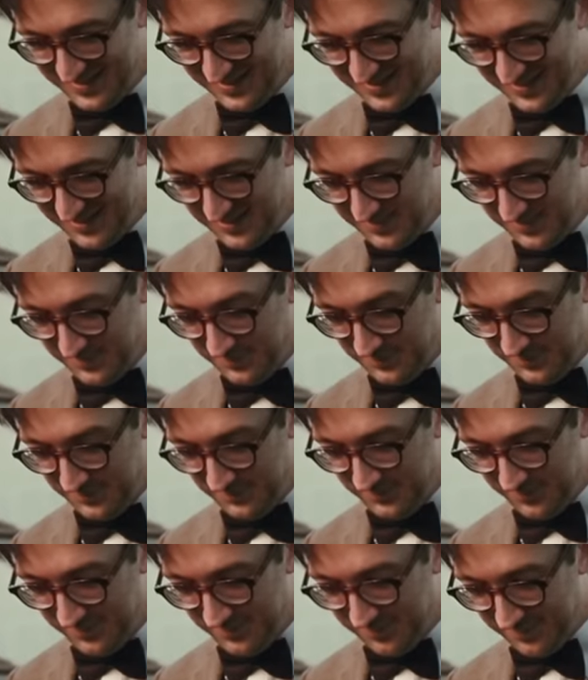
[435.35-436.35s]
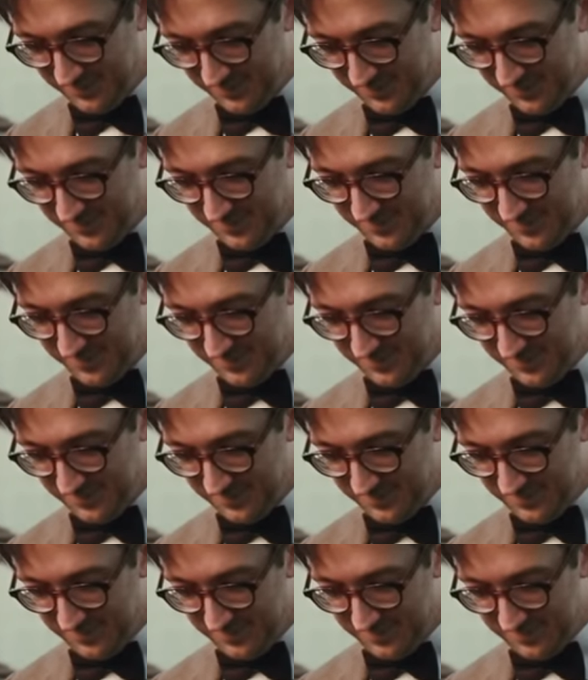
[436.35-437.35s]

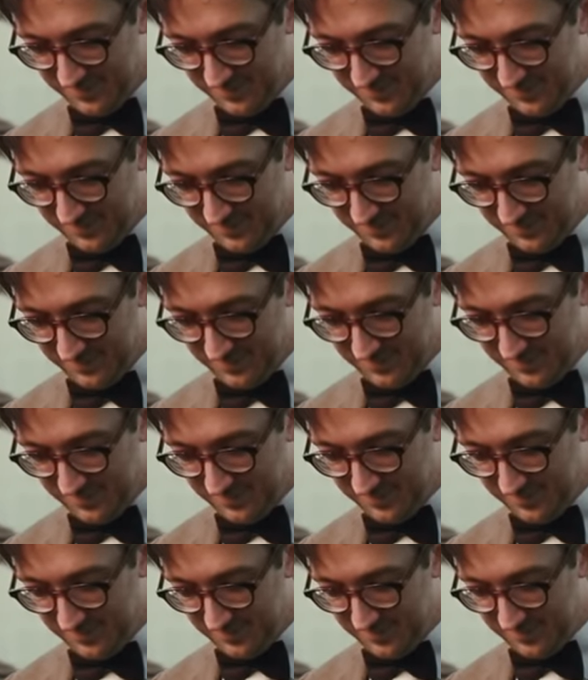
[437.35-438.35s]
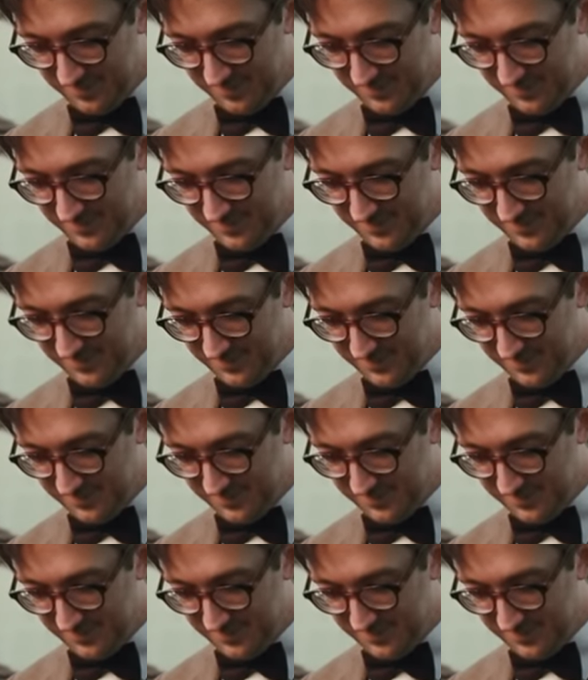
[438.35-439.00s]
(not speaking)